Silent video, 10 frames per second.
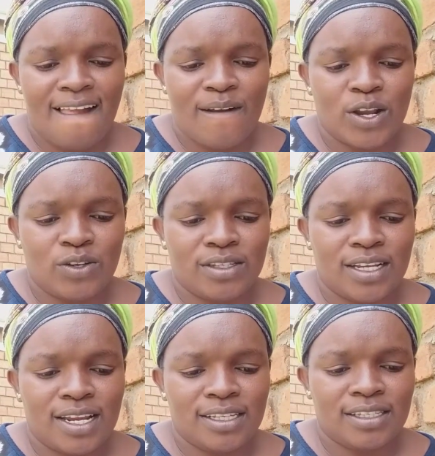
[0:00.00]
When was the
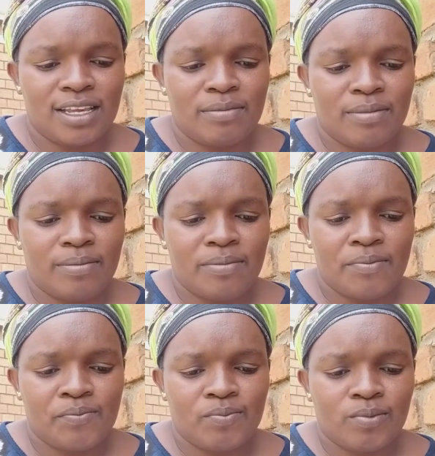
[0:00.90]
last time
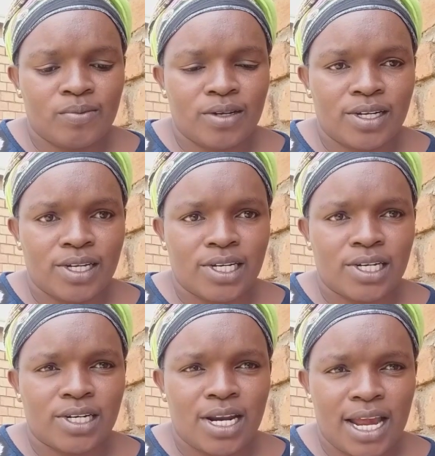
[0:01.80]
I
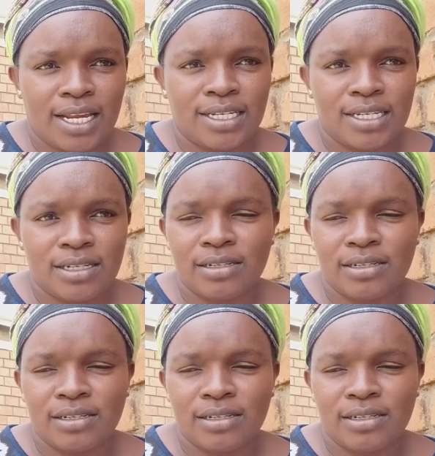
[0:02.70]
cried?